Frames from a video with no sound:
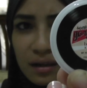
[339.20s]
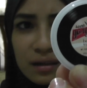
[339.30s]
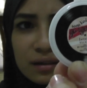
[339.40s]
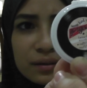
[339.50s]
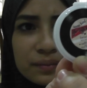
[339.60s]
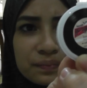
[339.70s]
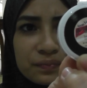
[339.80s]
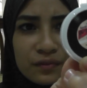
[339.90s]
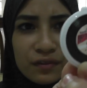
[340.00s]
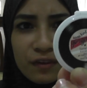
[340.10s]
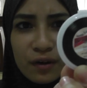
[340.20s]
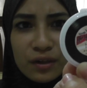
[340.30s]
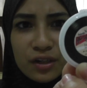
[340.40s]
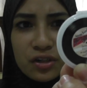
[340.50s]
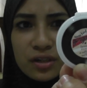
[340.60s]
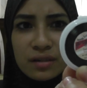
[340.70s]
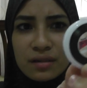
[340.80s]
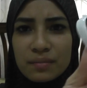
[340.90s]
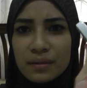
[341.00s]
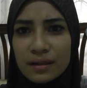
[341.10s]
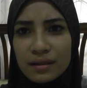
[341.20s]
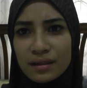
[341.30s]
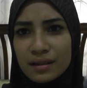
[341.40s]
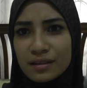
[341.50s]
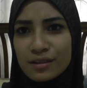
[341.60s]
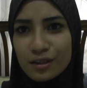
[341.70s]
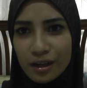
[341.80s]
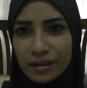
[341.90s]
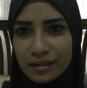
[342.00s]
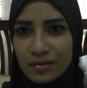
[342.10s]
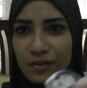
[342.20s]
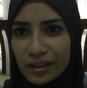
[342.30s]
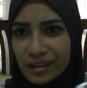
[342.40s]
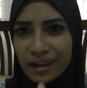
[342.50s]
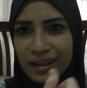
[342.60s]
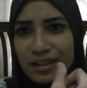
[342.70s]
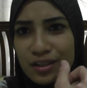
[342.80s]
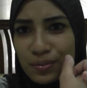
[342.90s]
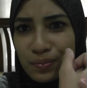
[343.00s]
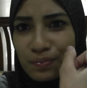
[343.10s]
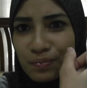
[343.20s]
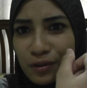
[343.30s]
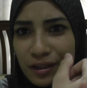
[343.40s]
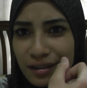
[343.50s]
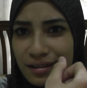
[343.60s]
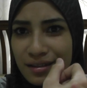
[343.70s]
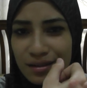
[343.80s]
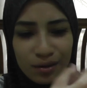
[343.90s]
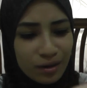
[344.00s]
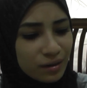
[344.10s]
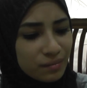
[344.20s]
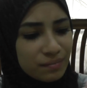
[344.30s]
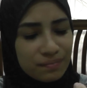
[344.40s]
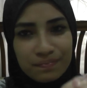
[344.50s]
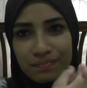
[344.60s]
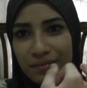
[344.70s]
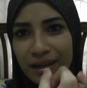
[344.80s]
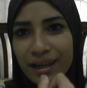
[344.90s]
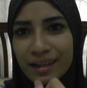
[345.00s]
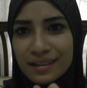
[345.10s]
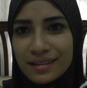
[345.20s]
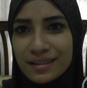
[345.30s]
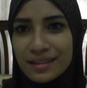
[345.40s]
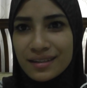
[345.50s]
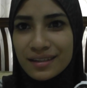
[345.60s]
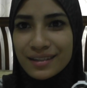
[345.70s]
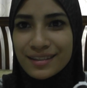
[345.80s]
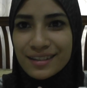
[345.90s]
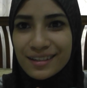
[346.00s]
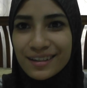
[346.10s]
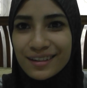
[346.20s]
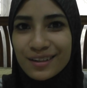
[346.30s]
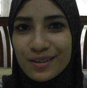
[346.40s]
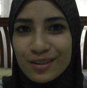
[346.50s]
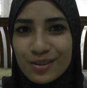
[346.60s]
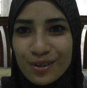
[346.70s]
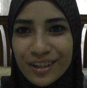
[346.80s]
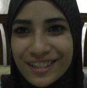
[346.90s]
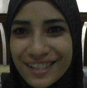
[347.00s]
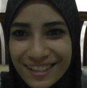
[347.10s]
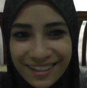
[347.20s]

um, foundation, but it's not. It's very light. I just put it in, on my hand. It's just easily swatched.